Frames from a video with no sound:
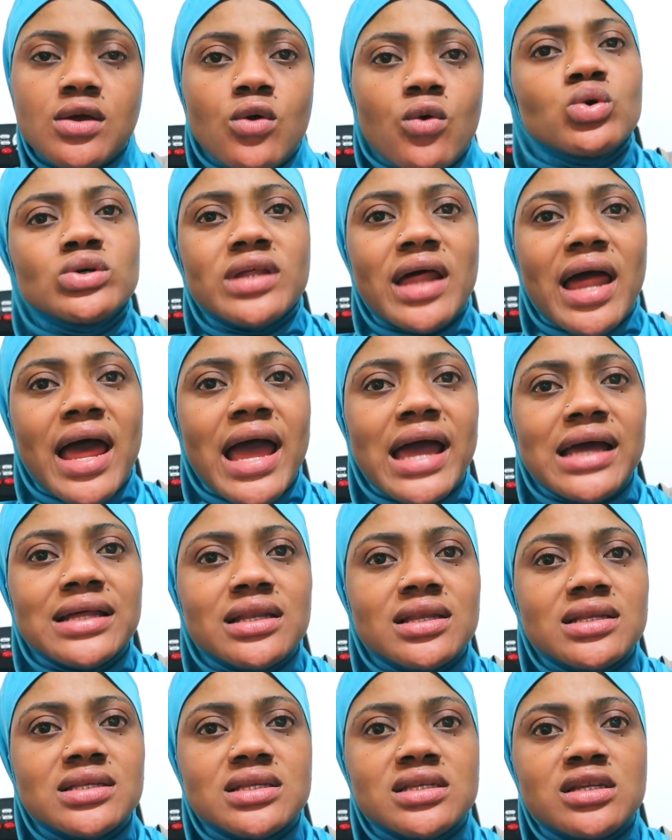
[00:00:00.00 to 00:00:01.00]
Through the
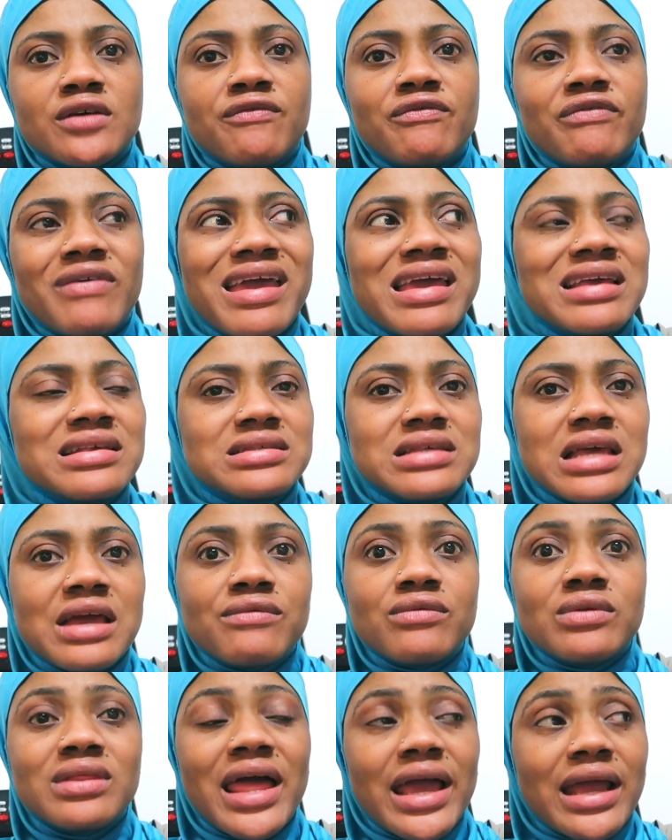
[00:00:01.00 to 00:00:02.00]
hand, the face,
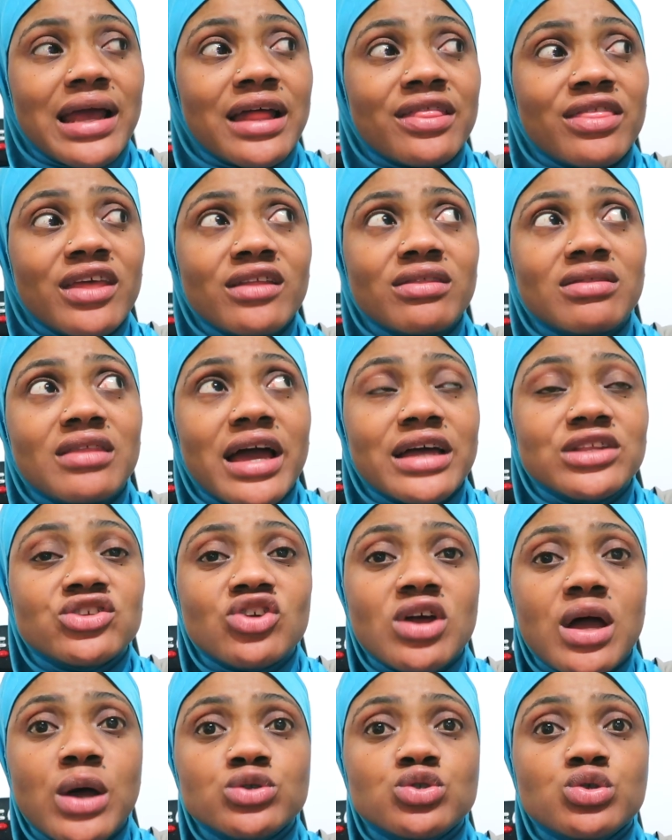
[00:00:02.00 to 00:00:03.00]
like, I think that
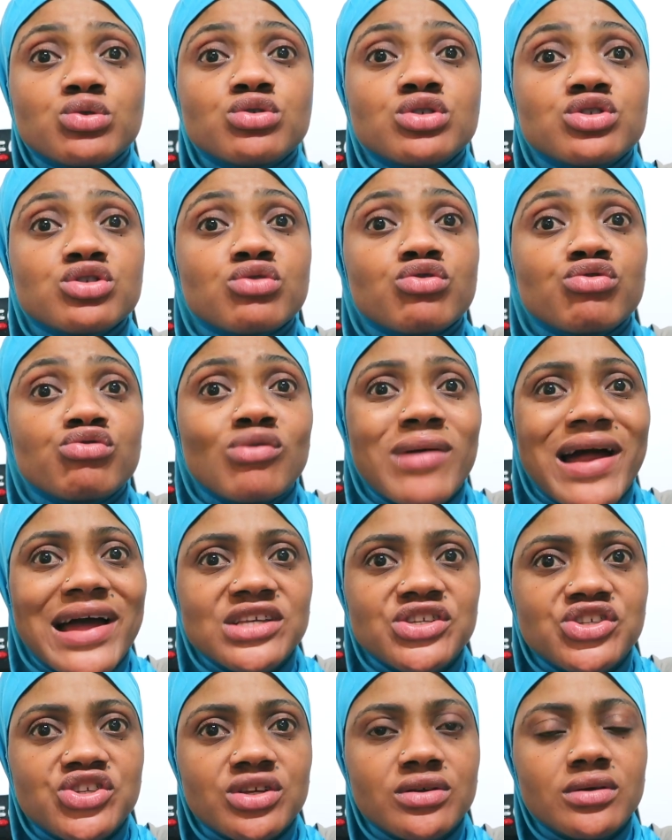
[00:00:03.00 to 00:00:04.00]
child
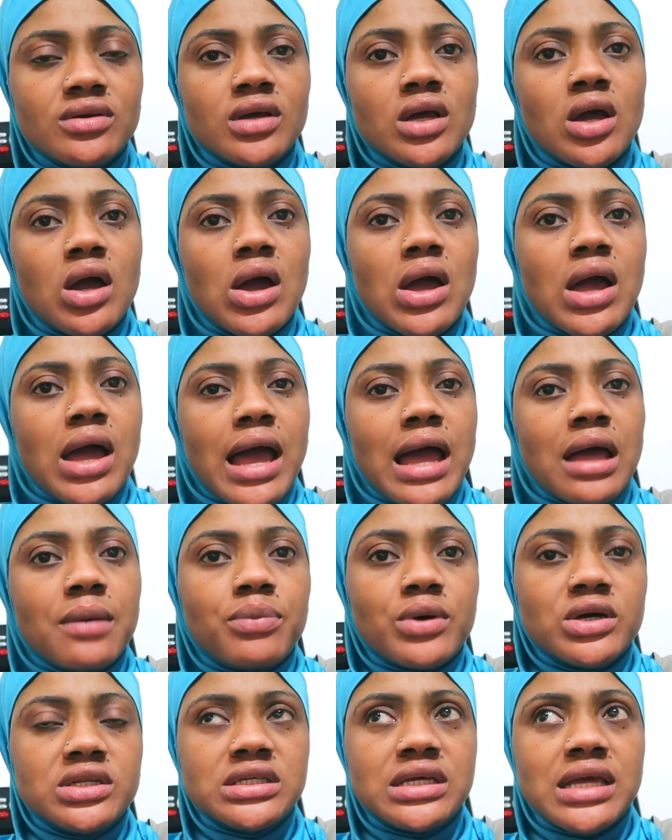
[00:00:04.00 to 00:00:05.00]
scratched her
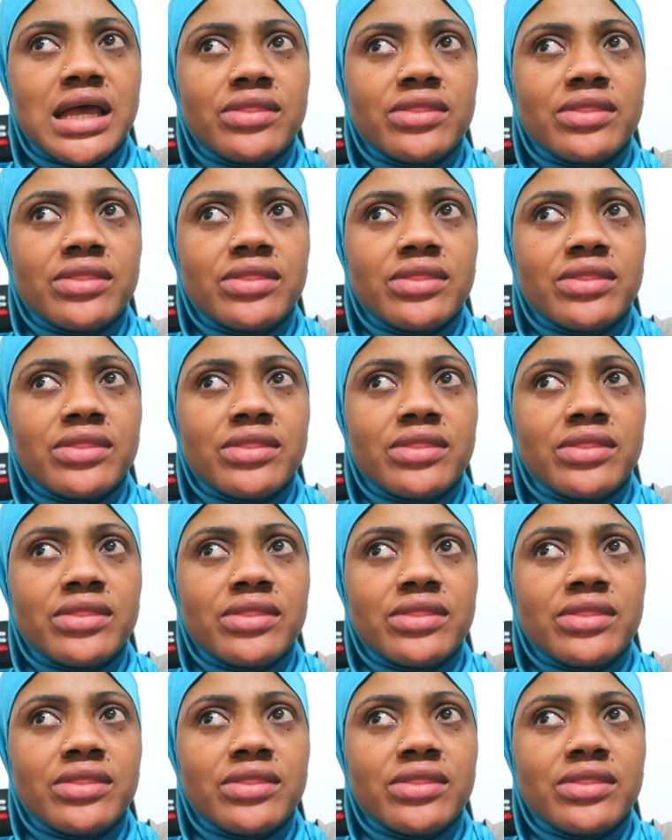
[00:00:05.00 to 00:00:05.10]
body.